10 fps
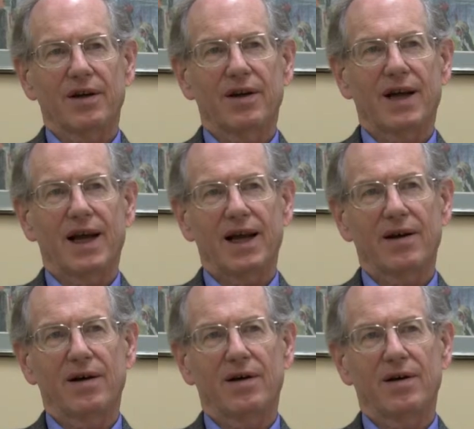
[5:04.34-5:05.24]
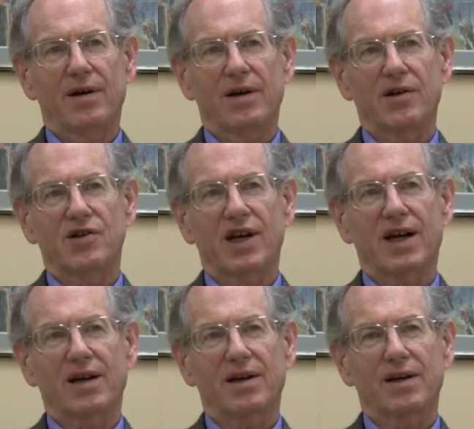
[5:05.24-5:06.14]
get a handle on
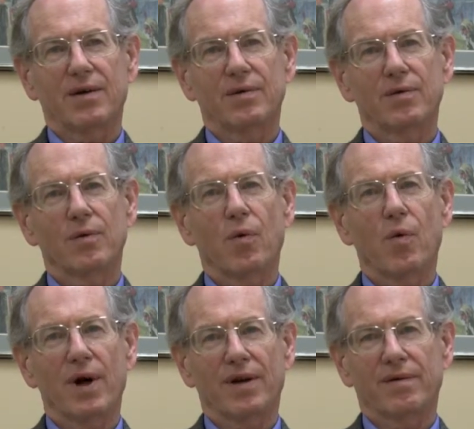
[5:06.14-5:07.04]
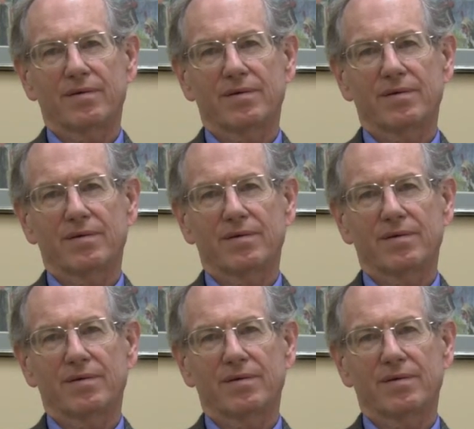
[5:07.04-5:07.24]
exactly what